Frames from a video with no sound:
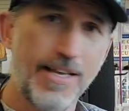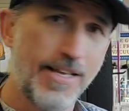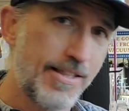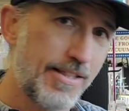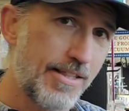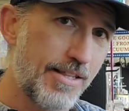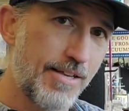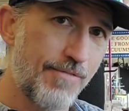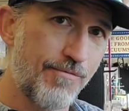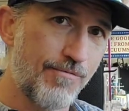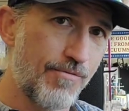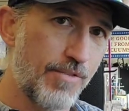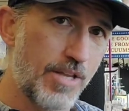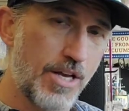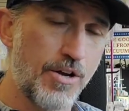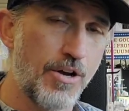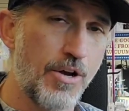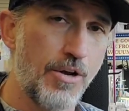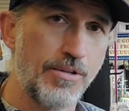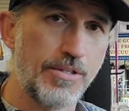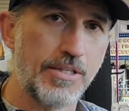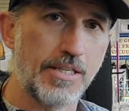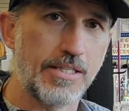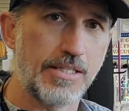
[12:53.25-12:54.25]
the
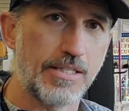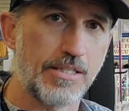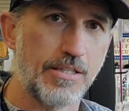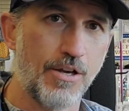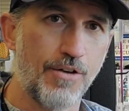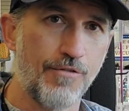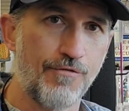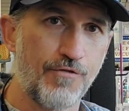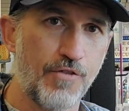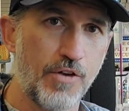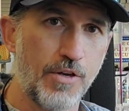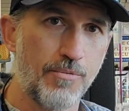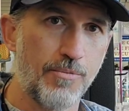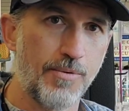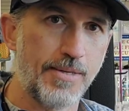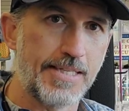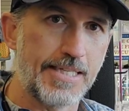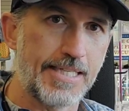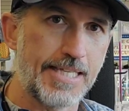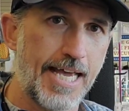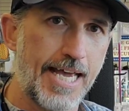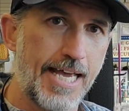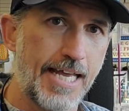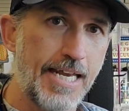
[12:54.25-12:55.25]
hose is still filled with
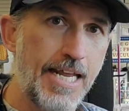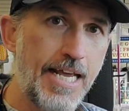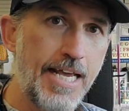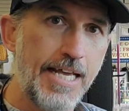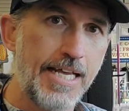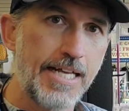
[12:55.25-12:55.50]
sand.